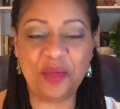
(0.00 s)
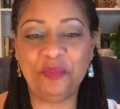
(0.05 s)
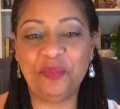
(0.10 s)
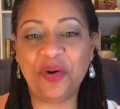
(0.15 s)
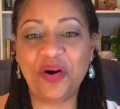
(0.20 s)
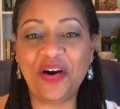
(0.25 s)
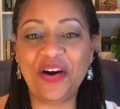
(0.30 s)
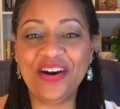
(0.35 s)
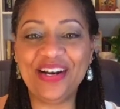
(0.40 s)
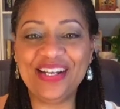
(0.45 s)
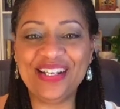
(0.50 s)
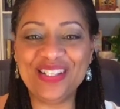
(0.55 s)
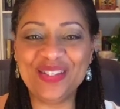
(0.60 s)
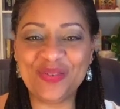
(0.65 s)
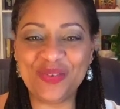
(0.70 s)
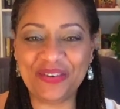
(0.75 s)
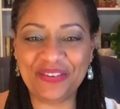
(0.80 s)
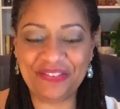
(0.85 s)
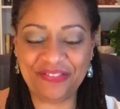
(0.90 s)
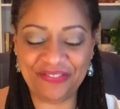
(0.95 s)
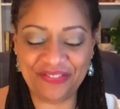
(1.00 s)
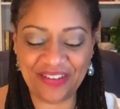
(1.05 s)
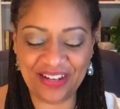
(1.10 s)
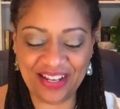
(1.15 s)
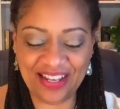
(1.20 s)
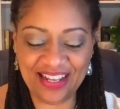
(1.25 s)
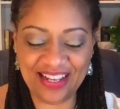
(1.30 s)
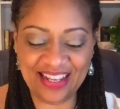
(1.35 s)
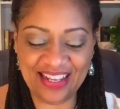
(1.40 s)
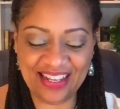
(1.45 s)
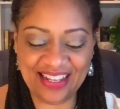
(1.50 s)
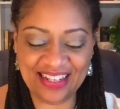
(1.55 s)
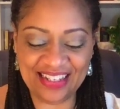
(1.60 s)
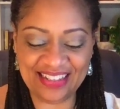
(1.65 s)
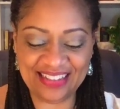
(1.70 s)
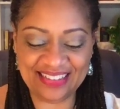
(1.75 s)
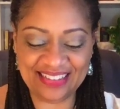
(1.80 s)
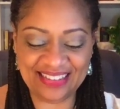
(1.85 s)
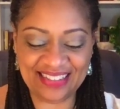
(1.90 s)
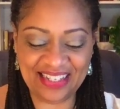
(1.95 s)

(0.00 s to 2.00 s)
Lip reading: Parties were fun.